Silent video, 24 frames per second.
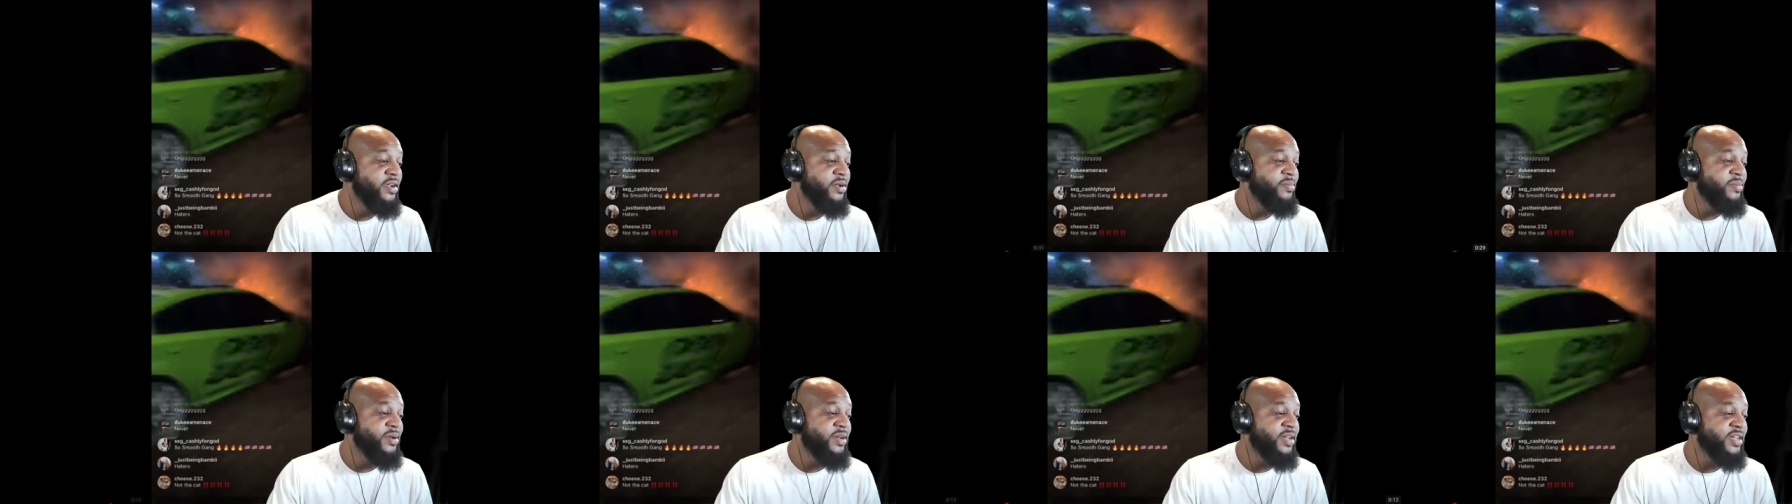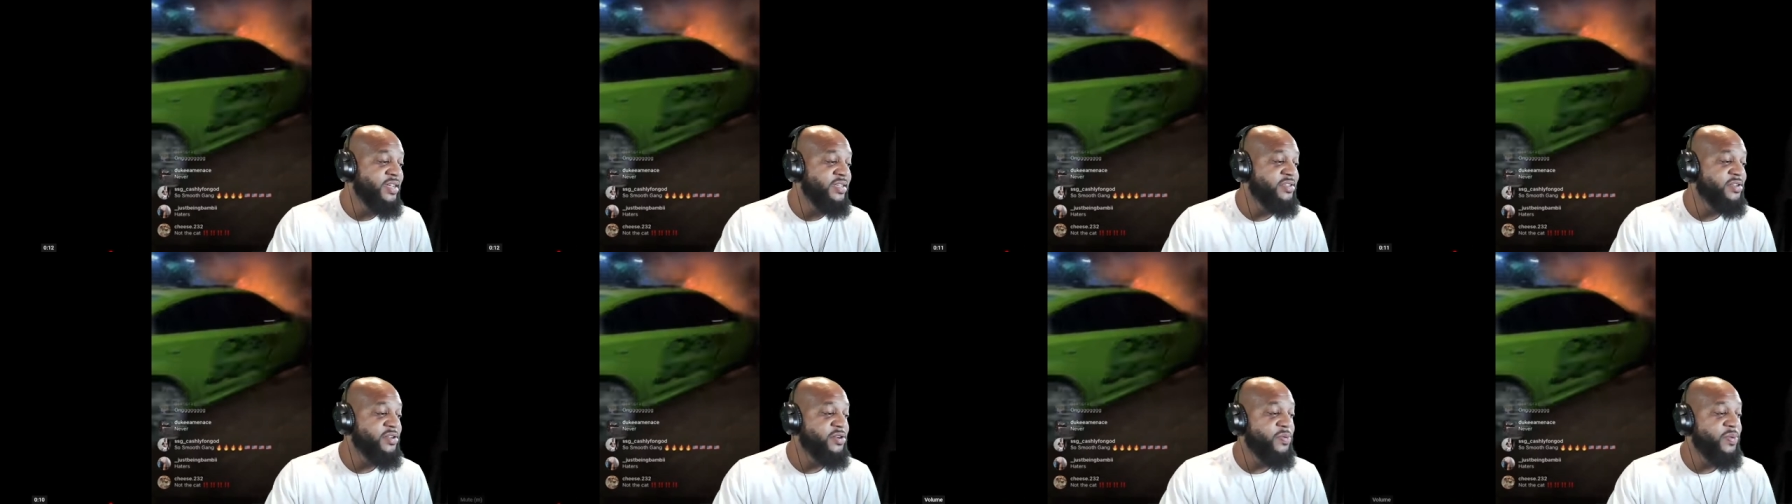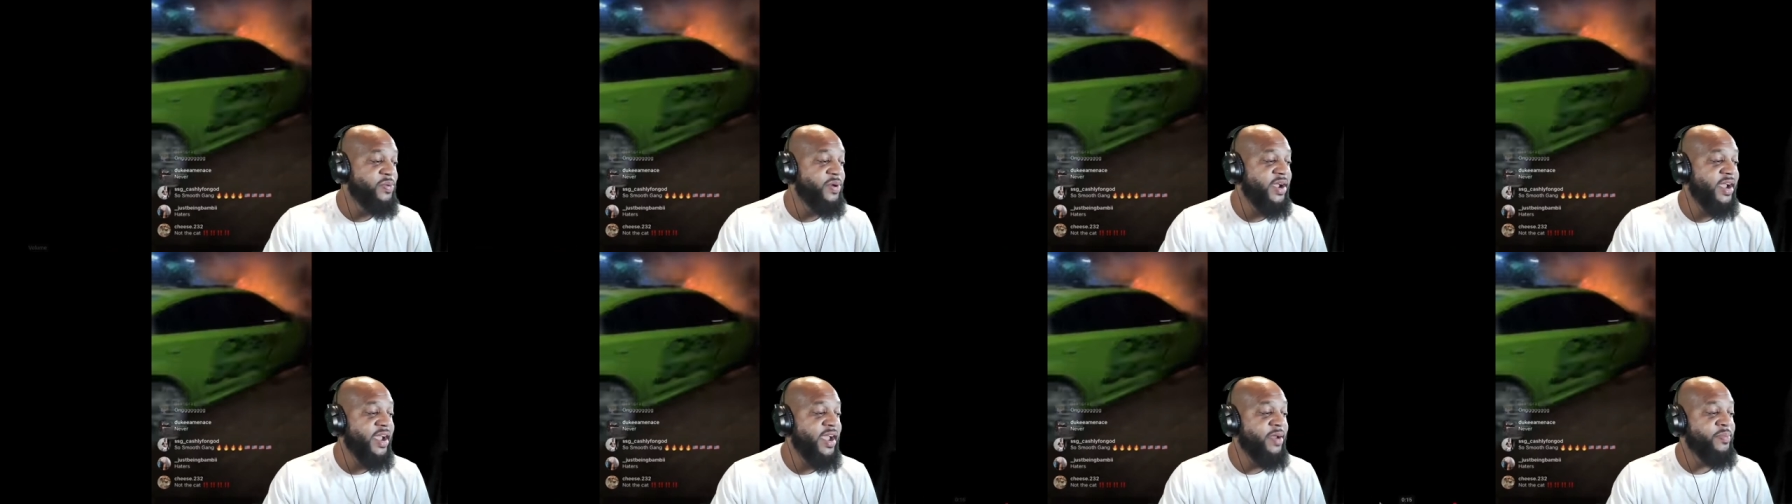But let's hear
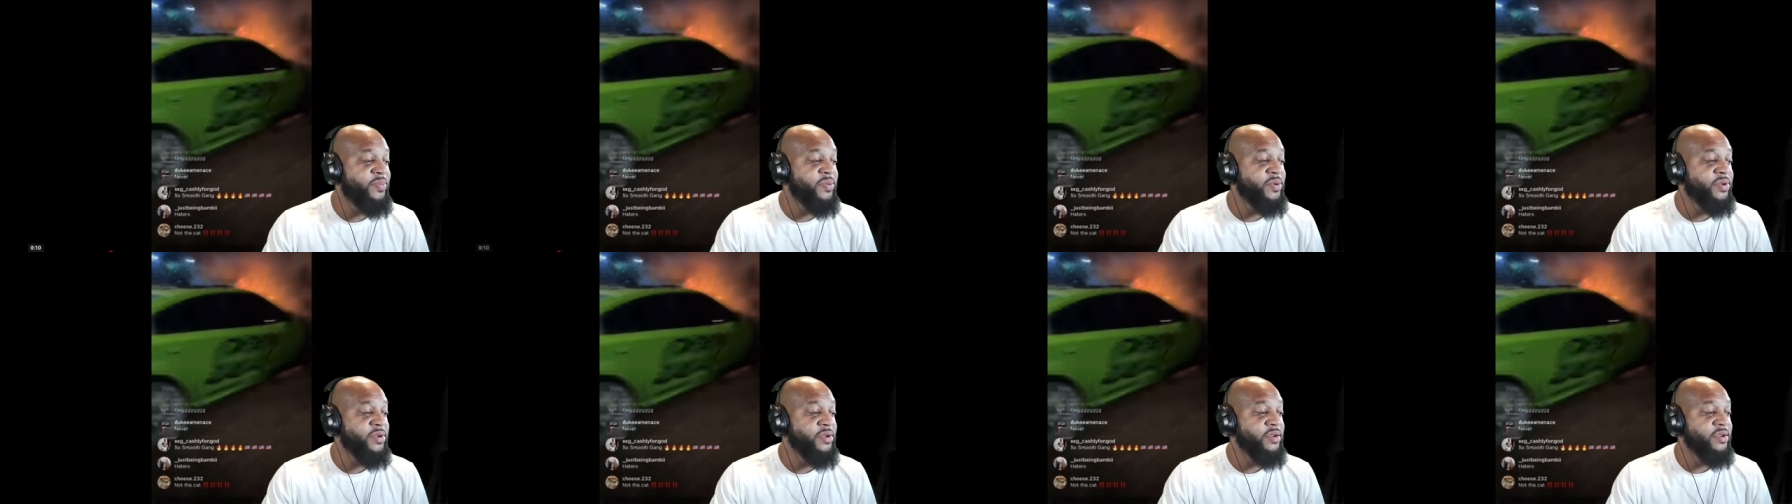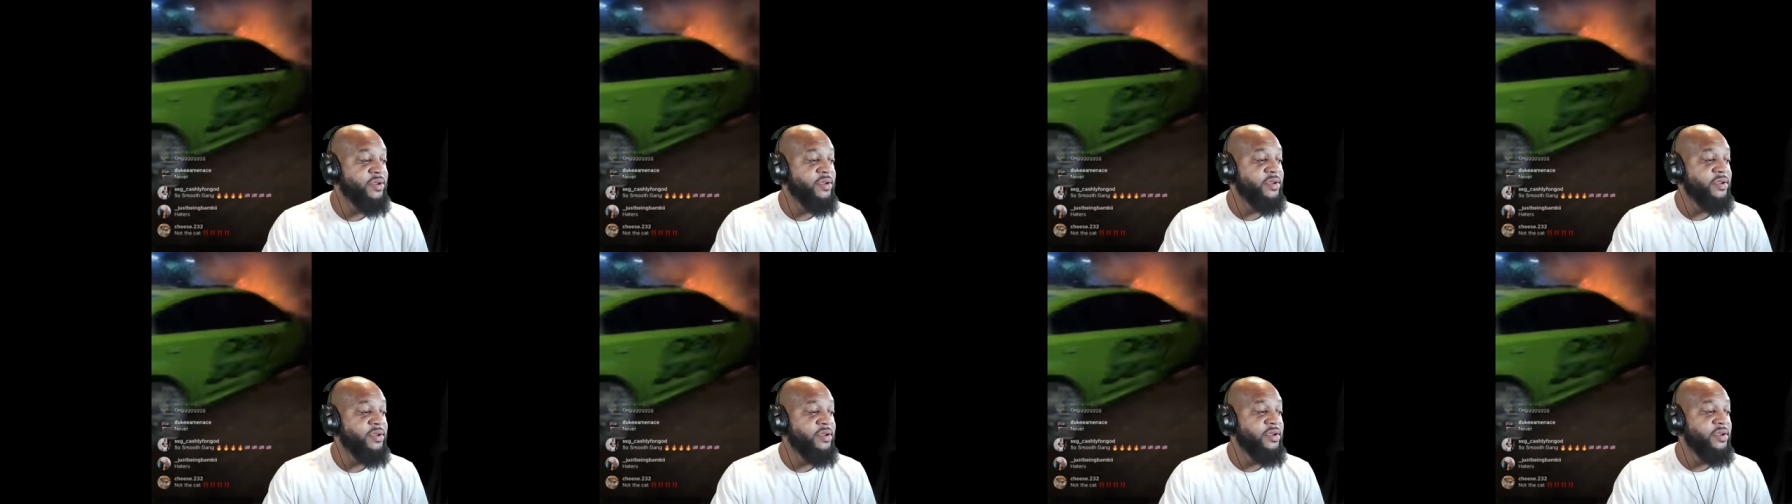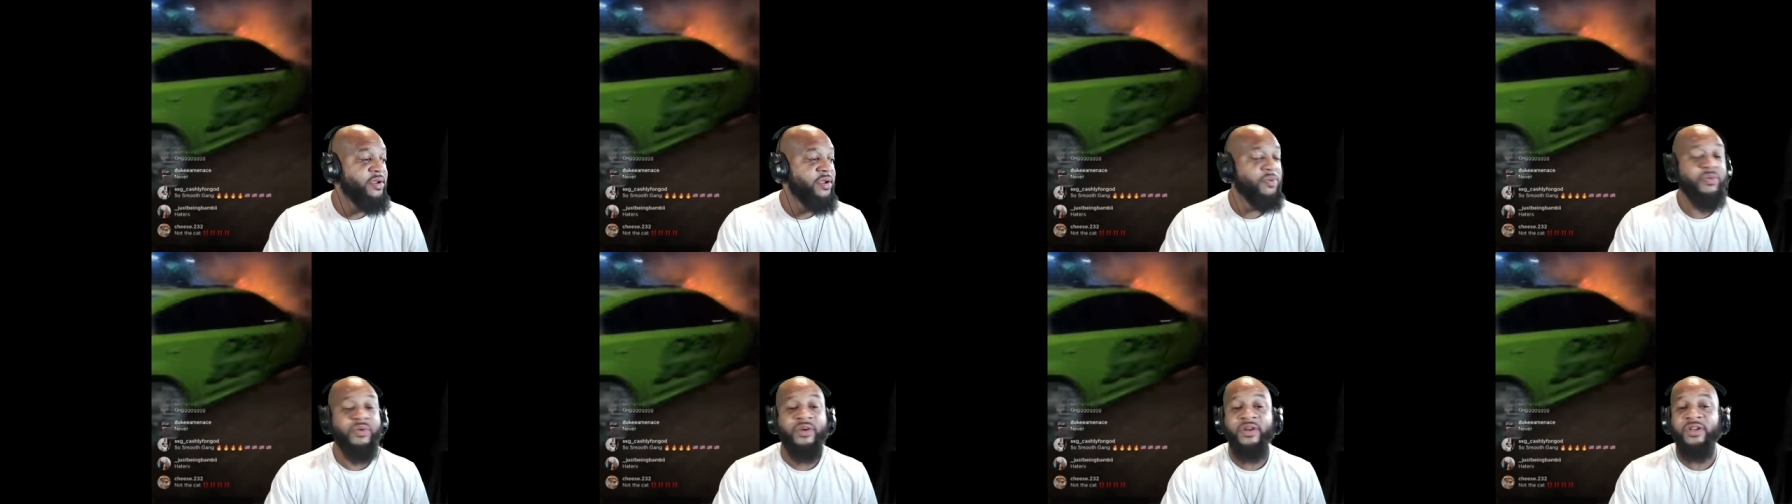what happened
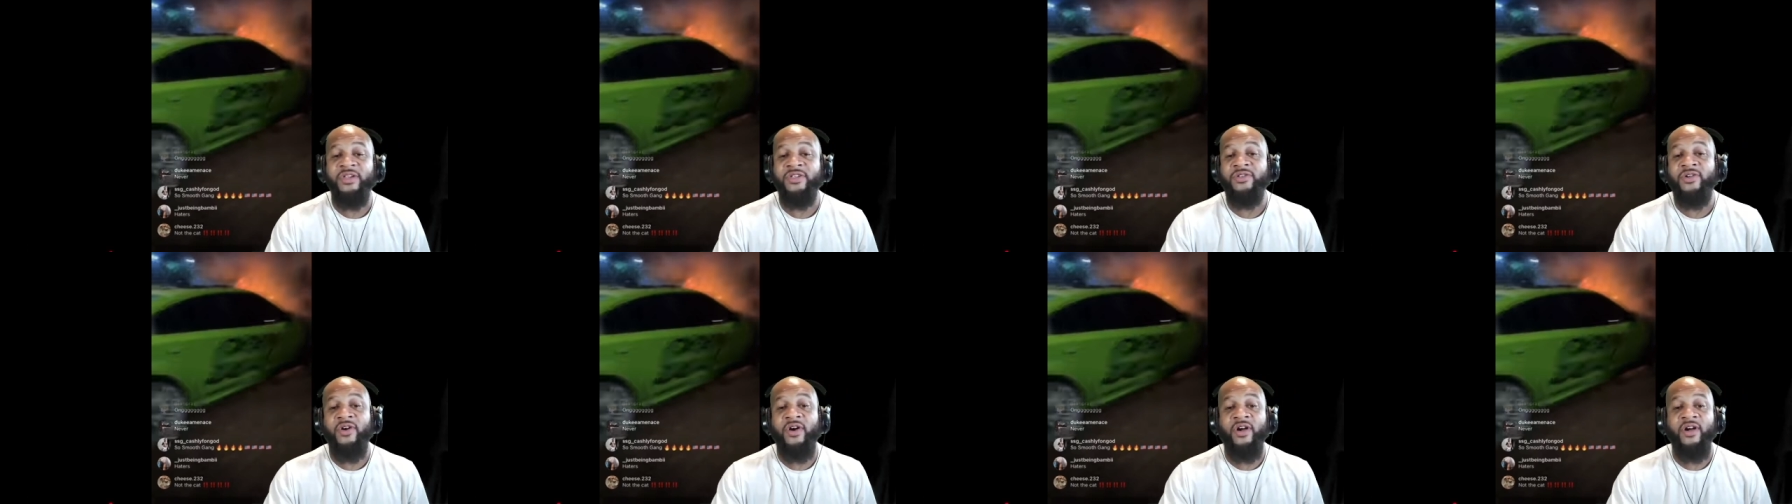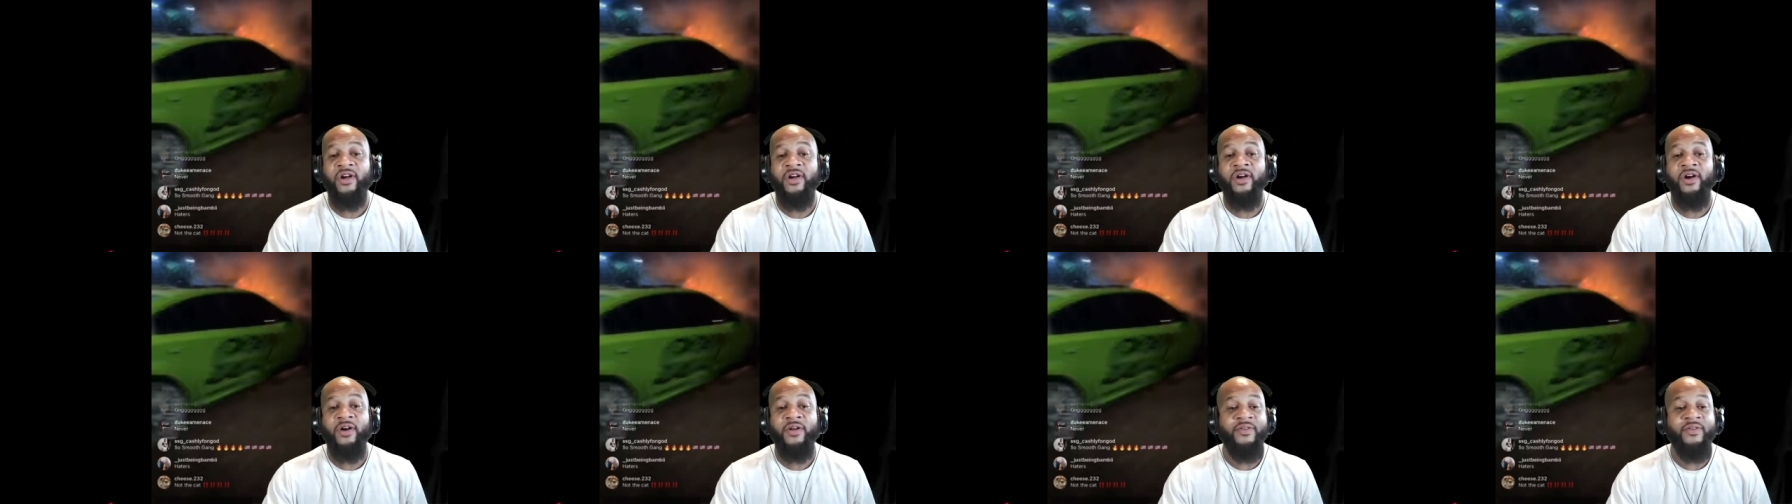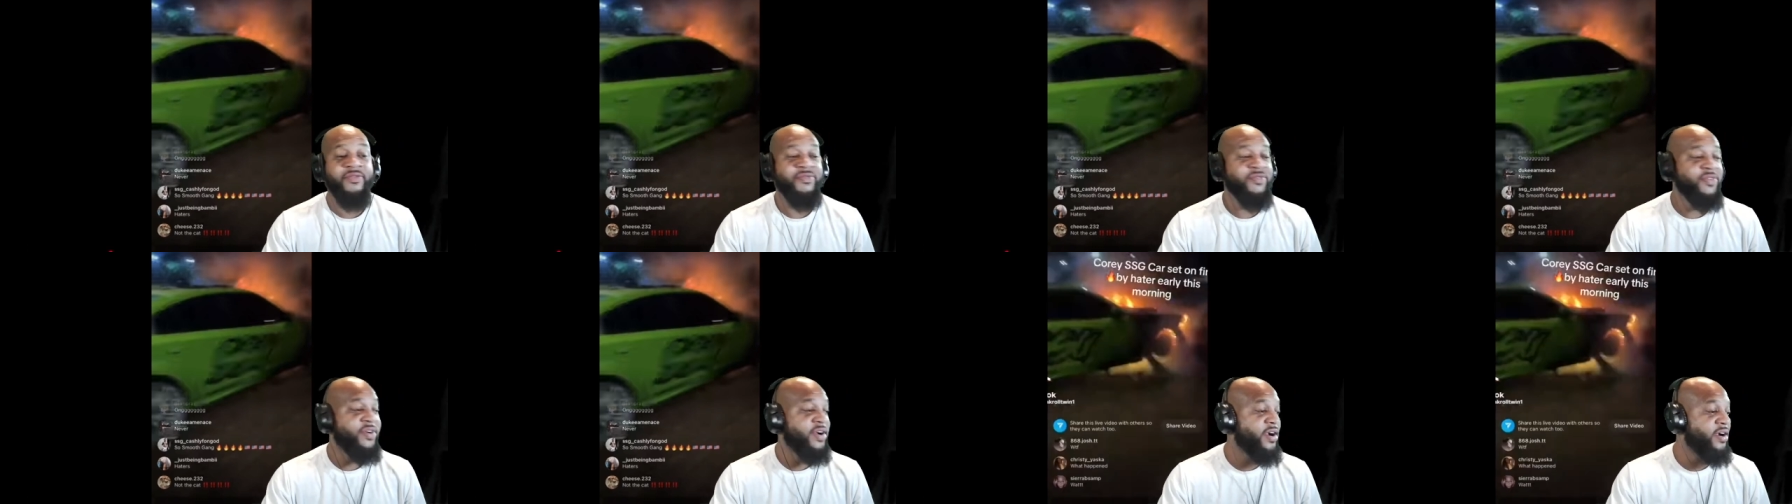when his car caught
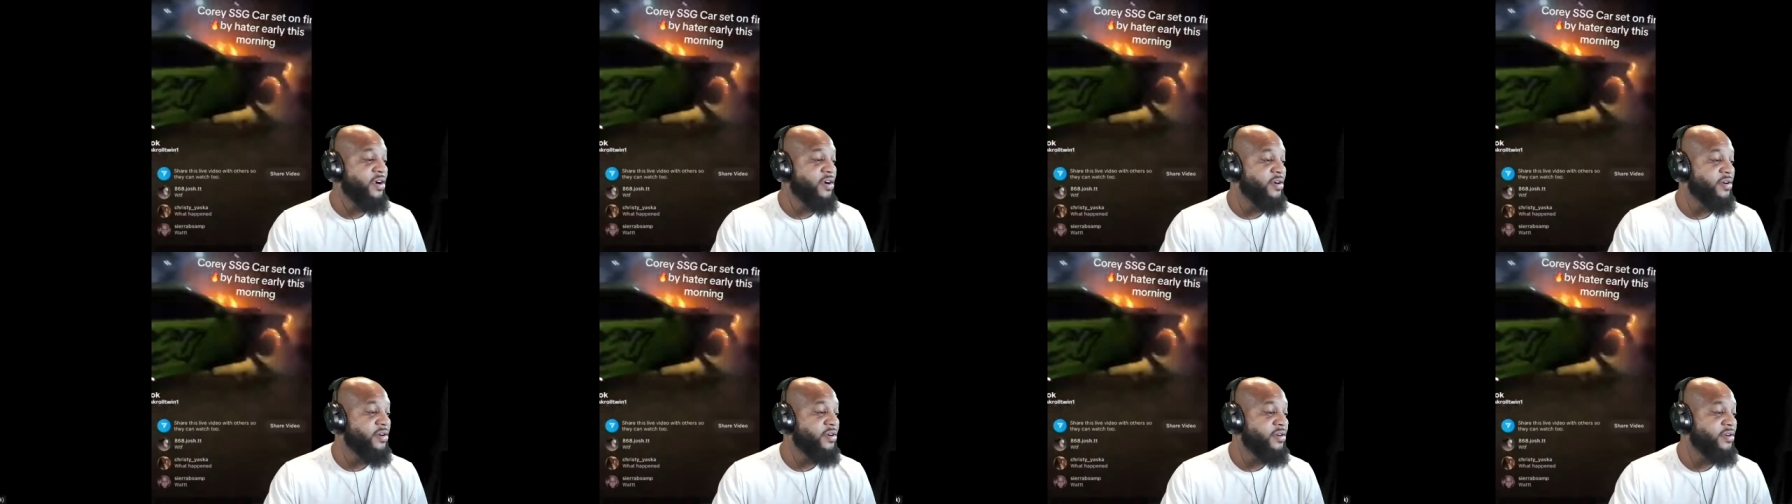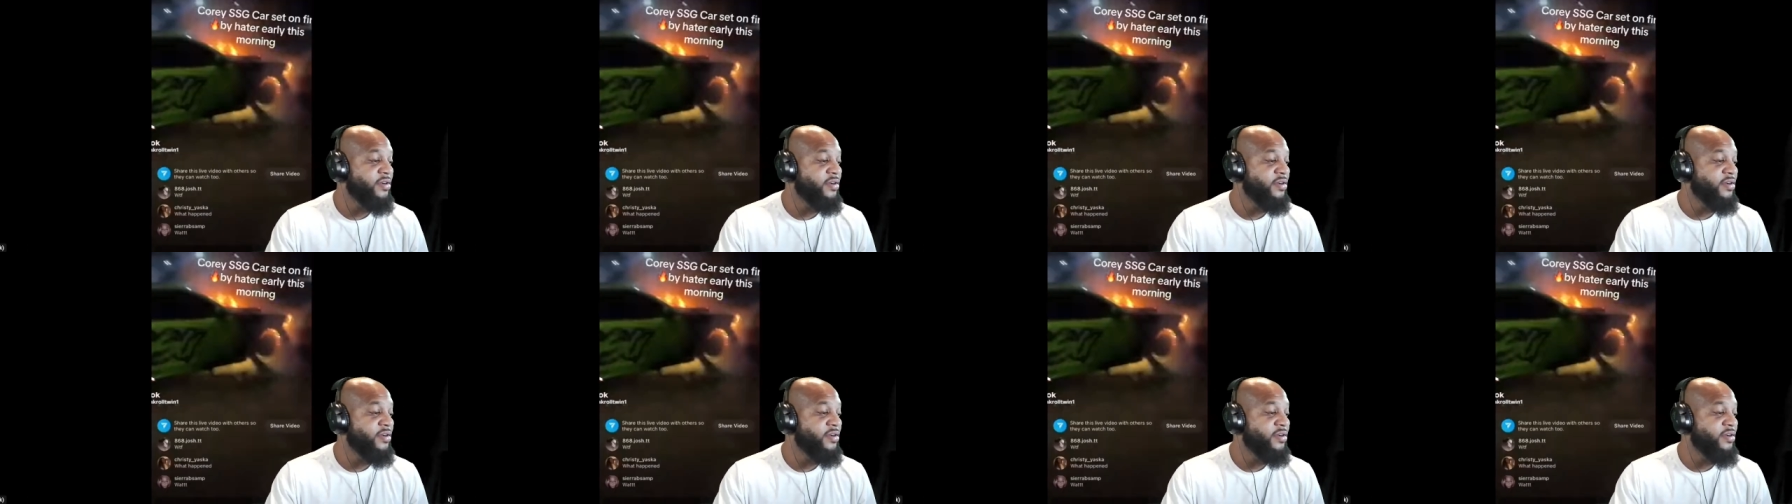on fire.